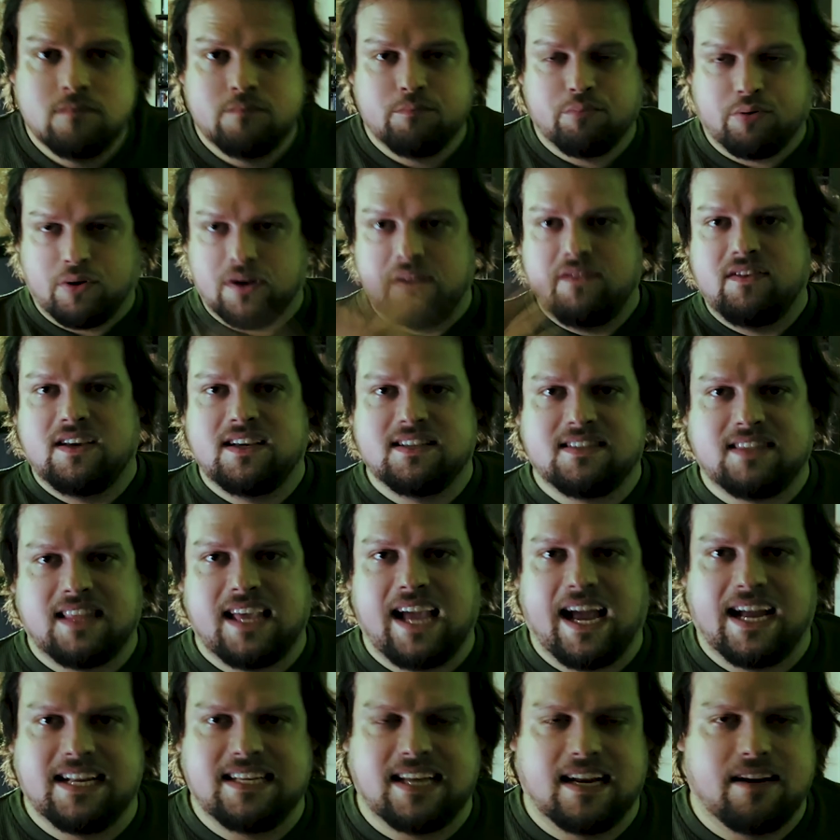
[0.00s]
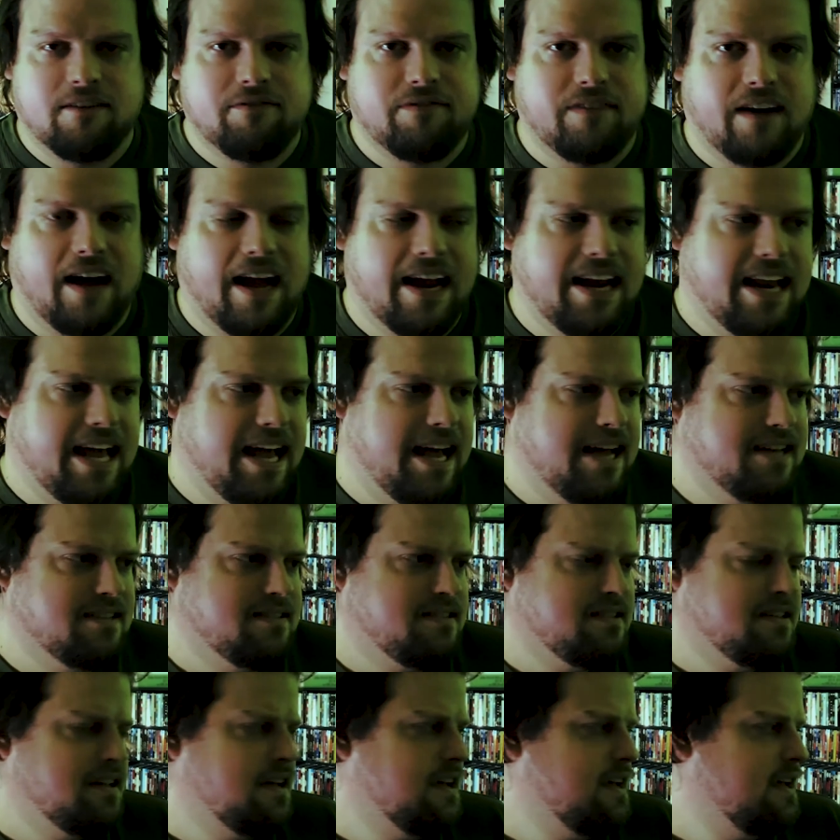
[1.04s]
previously identified
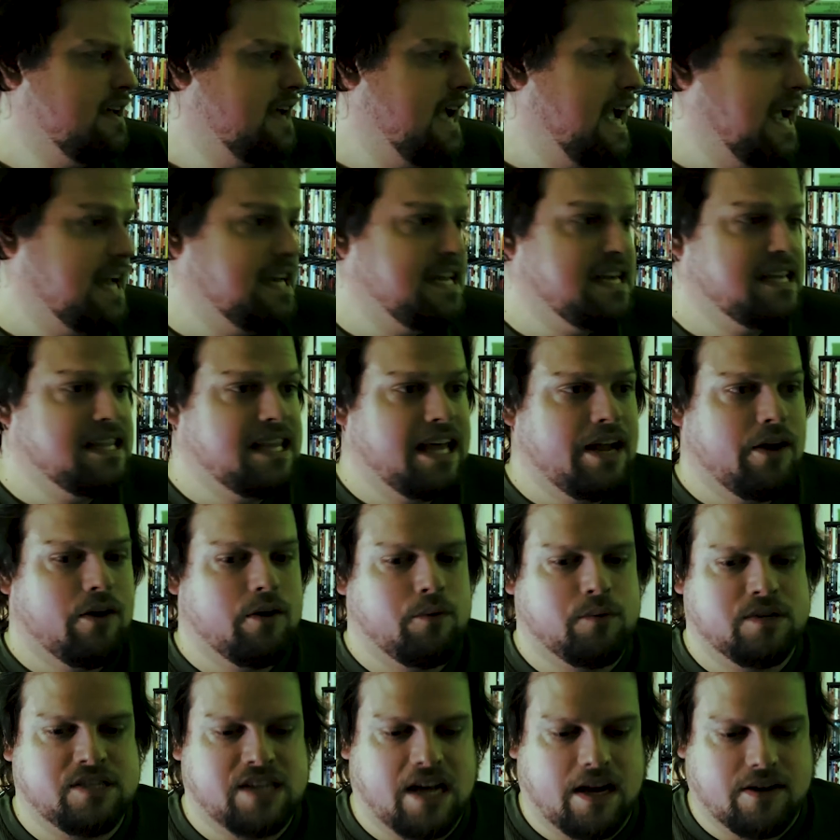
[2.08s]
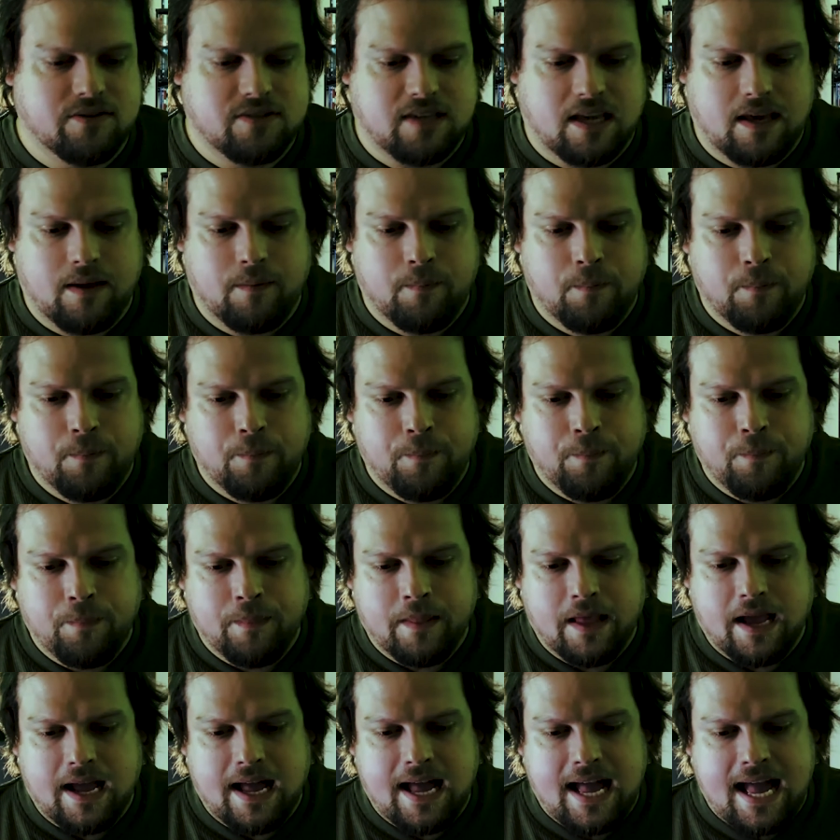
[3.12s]
as Andy and Larry Wachowski.
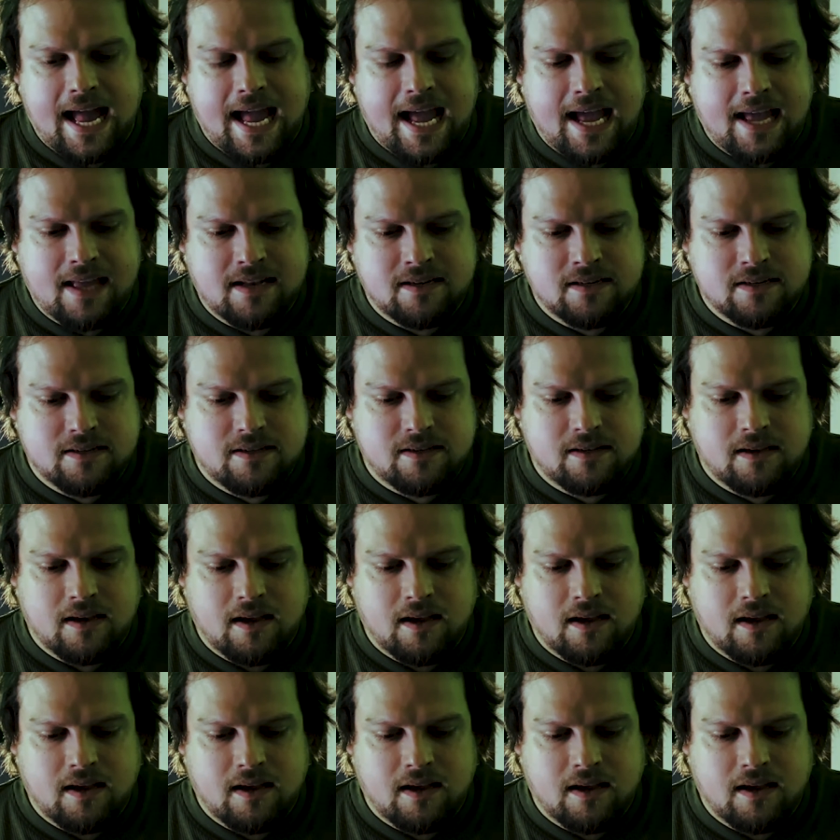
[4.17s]
And